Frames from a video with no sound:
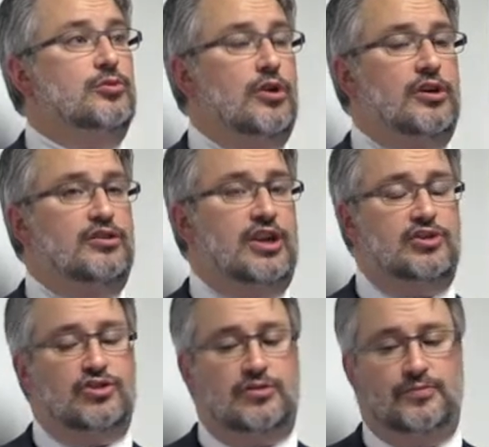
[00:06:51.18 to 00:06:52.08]
to our
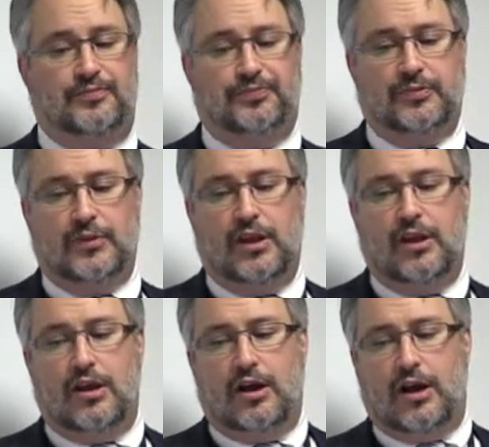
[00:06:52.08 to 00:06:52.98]
attention.
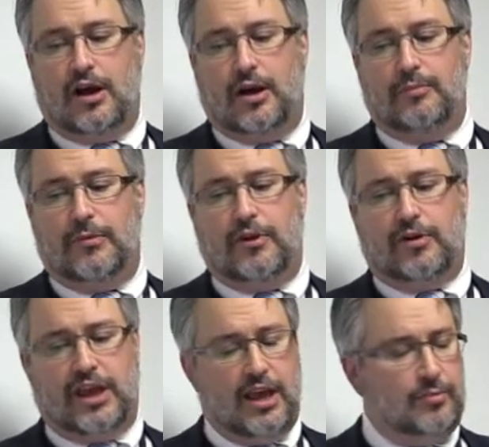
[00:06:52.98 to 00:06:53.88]
There
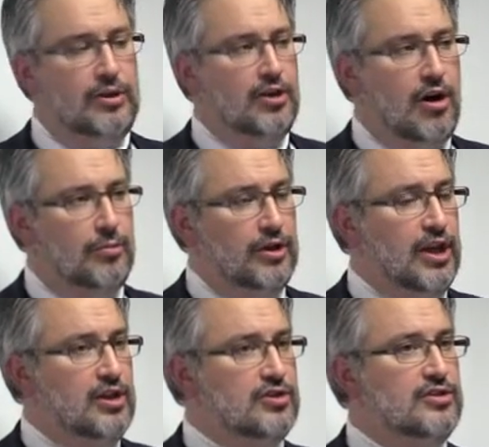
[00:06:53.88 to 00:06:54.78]
can be
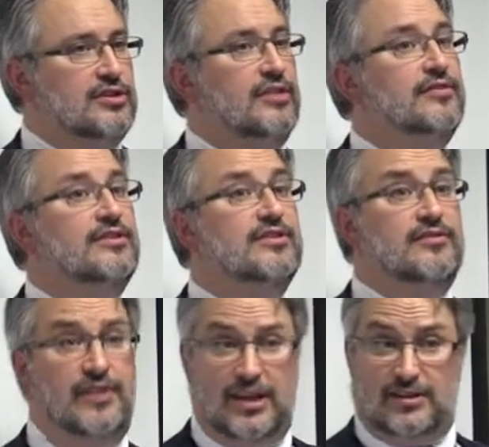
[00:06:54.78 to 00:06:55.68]
complications if it's
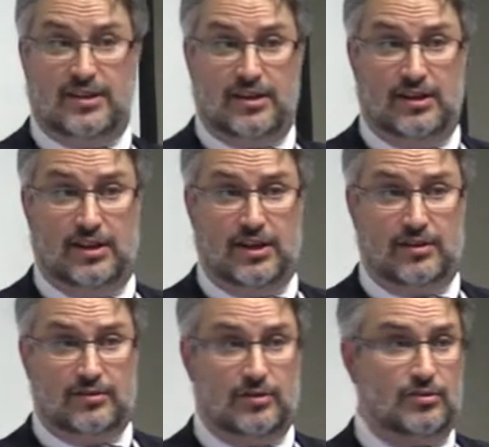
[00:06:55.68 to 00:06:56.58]
advanced kidney
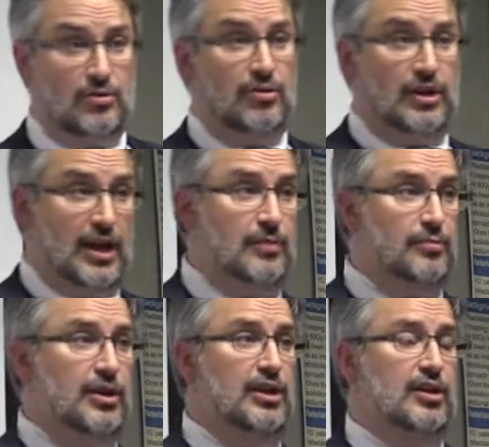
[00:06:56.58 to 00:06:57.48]
cancer. So it can
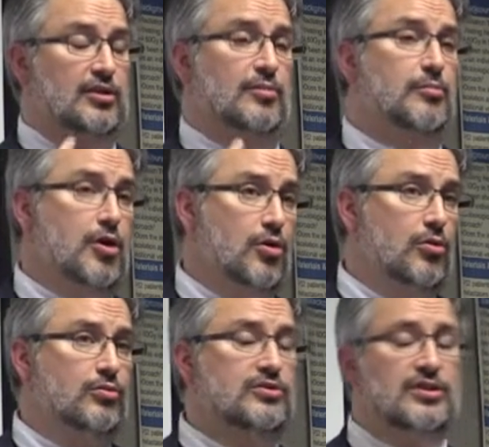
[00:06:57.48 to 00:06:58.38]
be in the
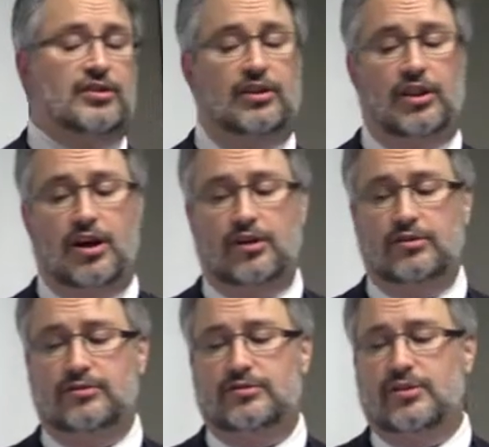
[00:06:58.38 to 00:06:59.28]
bones, in the
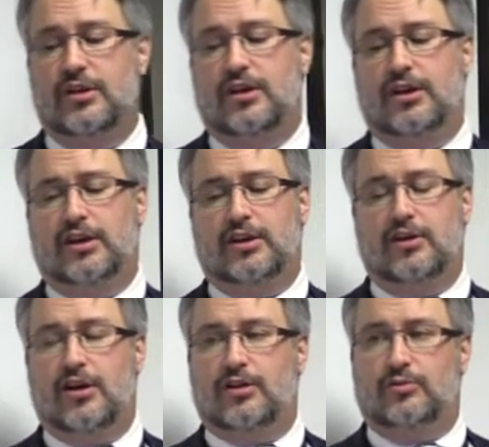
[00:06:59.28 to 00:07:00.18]
lungs, can
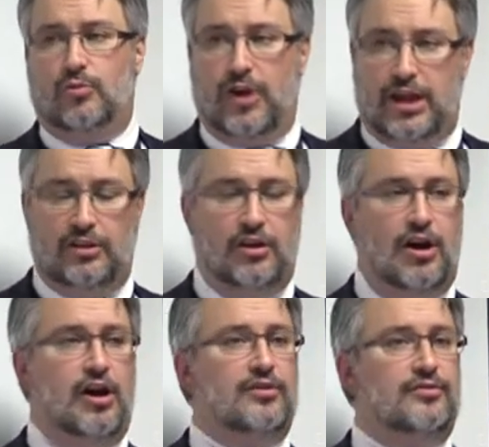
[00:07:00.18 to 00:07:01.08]
cause weight
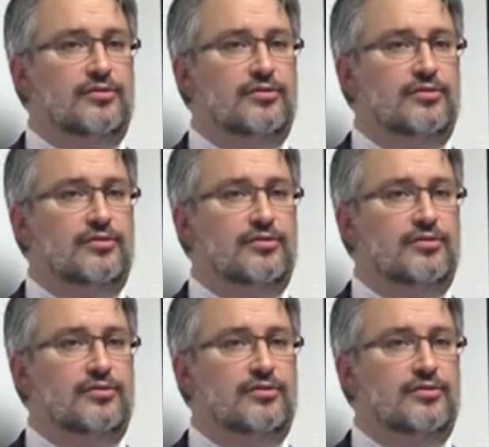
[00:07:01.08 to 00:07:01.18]
loss,